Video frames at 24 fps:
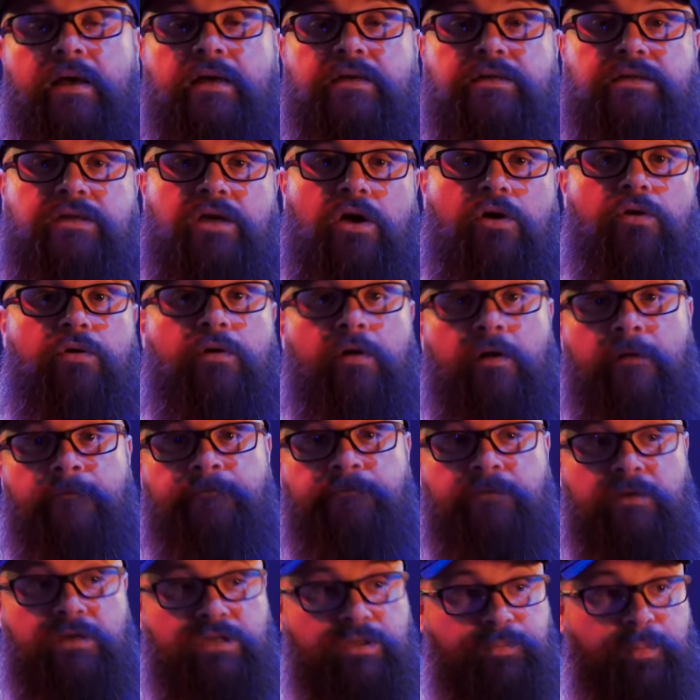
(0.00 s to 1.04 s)
So
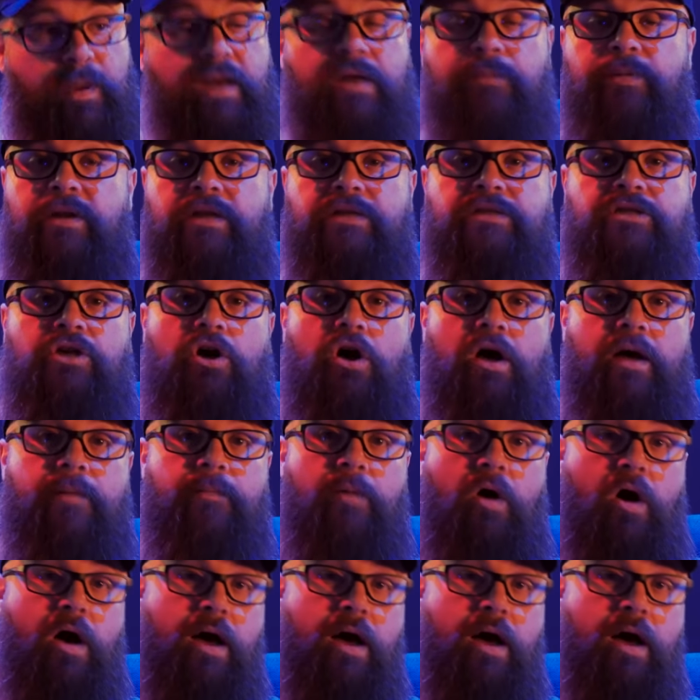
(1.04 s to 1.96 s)
spend a bit of time.